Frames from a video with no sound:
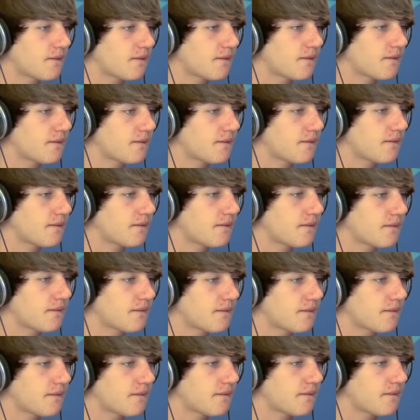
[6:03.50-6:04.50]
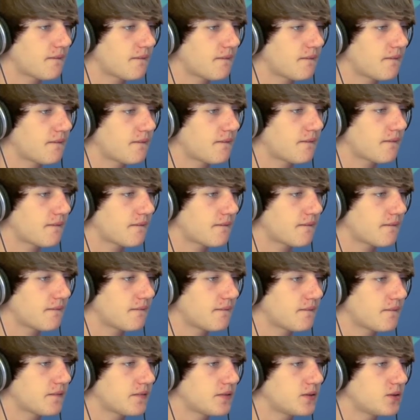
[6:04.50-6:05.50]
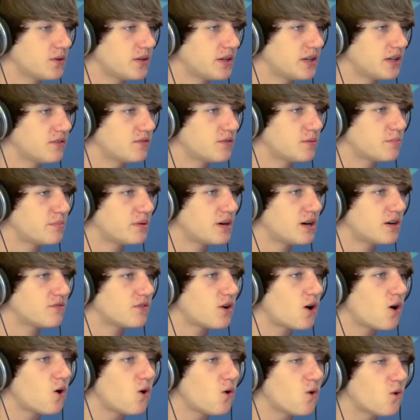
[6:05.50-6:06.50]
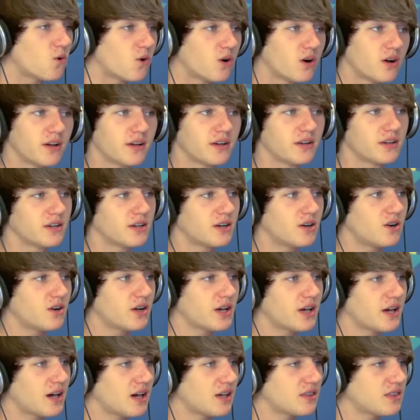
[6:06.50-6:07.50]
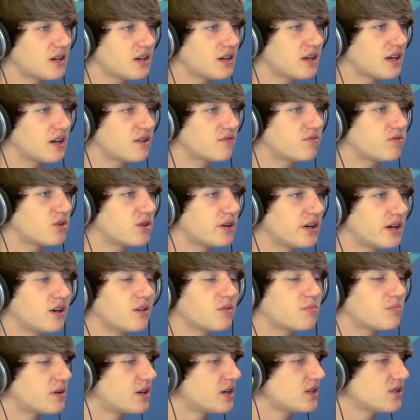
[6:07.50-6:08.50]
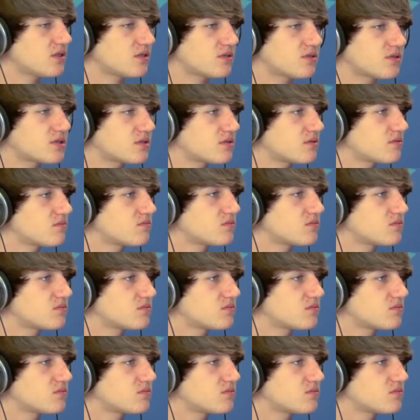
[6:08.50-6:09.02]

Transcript: mm, mm, mm, mm. You ain't even buff. Oh! Okay, I thought he had full health, but I just